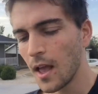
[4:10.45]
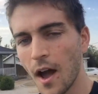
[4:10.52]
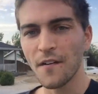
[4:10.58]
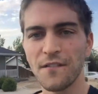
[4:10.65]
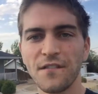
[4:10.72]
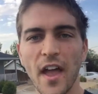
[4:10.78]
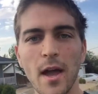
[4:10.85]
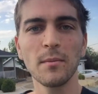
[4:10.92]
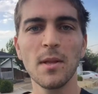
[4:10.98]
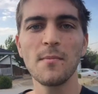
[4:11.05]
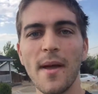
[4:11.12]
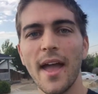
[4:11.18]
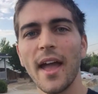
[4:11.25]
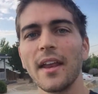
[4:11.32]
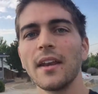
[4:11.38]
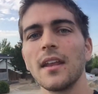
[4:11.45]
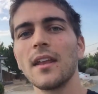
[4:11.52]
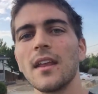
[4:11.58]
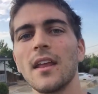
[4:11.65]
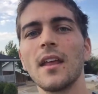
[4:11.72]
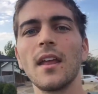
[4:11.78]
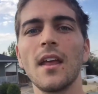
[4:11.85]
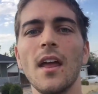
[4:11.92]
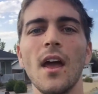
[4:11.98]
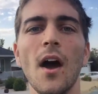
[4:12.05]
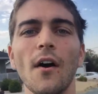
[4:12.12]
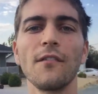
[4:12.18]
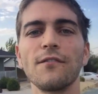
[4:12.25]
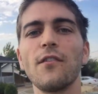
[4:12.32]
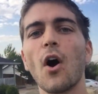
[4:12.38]
A family man,
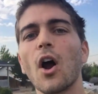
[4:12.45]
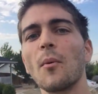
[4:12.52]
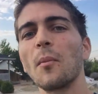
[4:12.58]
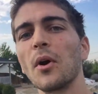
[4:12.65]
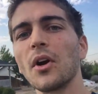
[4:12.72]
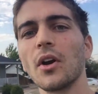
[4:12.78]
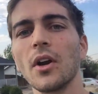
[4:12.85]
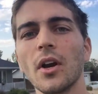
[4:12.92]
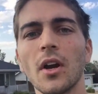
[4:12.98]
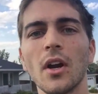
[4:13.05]
a farmer,